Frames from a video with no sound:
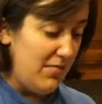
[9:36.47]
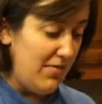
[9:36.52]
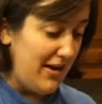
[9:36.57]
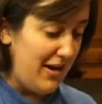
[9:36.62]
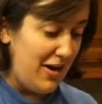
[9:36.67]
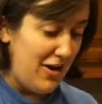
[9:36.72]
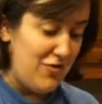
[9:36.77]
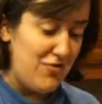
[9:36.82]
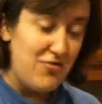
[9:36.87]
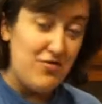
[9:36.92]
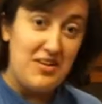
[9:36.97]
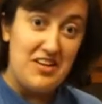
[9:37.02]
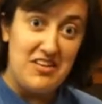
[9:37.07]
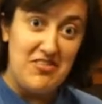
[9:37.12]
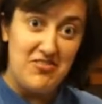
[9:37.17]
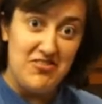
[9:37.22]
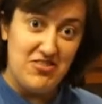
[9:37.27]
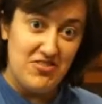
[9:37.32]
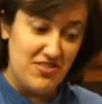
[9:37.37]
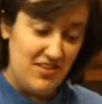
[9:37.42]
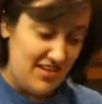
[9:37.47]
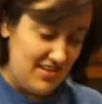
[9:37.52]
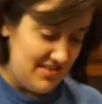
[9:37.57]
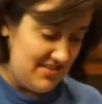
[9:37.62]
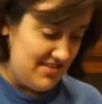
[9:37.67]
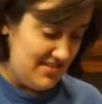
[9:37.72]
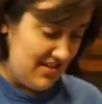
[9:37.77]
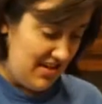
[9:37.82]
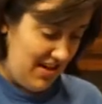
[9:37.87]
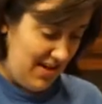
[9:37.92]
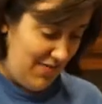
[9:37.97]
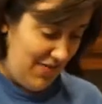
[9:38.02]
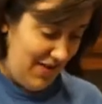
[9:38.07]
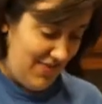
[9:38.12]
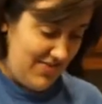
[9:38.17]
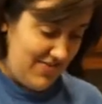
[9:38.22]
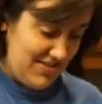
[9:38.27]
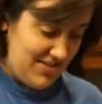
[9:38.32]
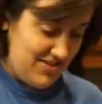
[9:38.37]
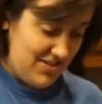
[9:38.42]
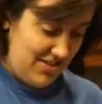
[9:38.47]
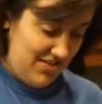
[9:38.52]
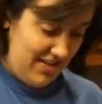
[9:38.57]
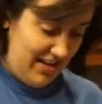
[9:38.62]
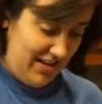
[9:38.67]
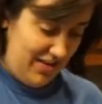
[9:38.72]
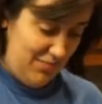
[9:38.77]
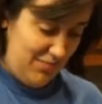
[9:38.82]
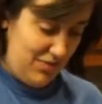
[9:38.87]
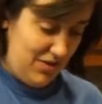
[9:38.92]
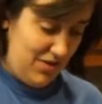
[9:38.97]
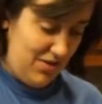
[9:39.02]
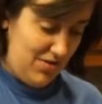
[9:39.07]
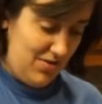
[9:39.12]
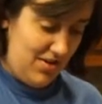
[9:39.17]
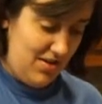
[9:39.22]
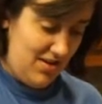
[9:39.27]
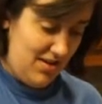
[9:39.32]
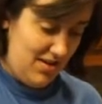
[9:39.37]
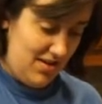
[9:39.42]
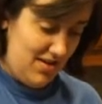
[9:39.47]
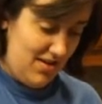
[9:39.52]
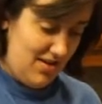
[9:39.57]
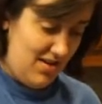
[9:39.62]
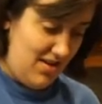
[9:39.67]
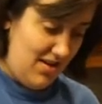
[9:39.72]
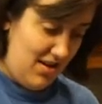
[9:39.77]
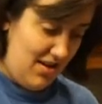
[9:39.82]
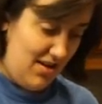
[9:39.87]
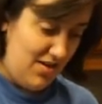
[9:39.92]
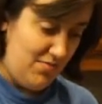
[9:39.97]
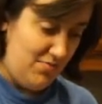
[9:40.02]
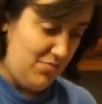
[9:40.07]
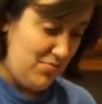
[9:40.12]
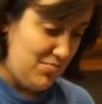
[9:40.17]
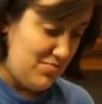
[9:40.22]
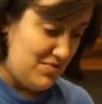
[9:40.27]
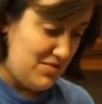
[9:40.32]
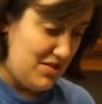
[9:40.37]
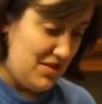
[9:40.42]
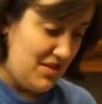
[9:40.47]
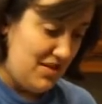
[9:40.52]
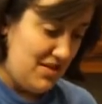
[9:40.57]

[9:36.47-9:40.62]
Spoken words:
be careful when you do this. Have an adult help you. Whoops.